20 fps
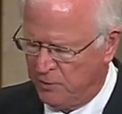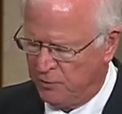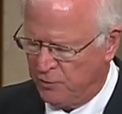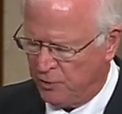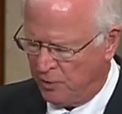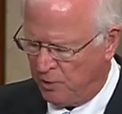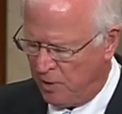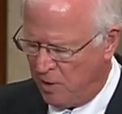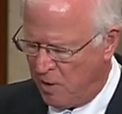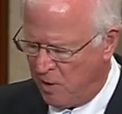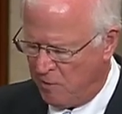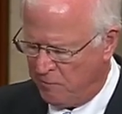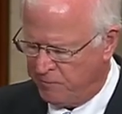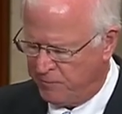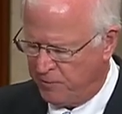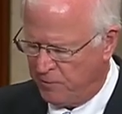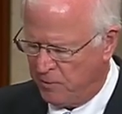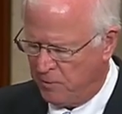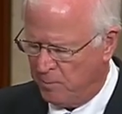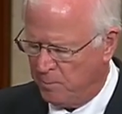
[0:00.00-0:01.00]
to
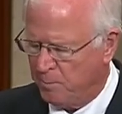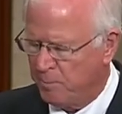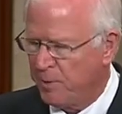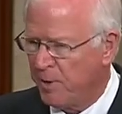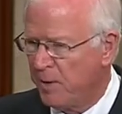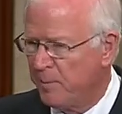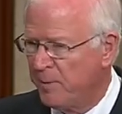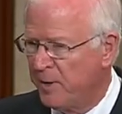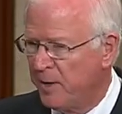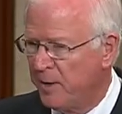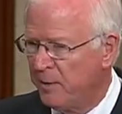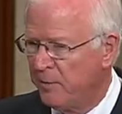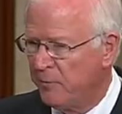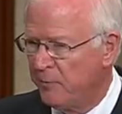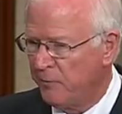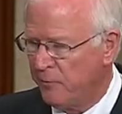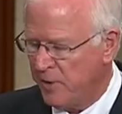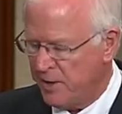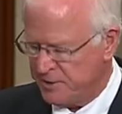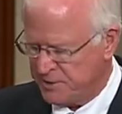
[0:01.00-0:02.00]
lawful permanent
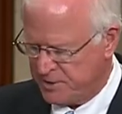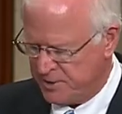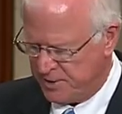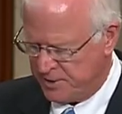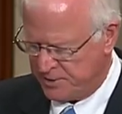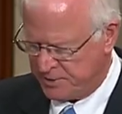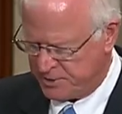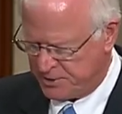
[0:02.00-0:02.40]
resident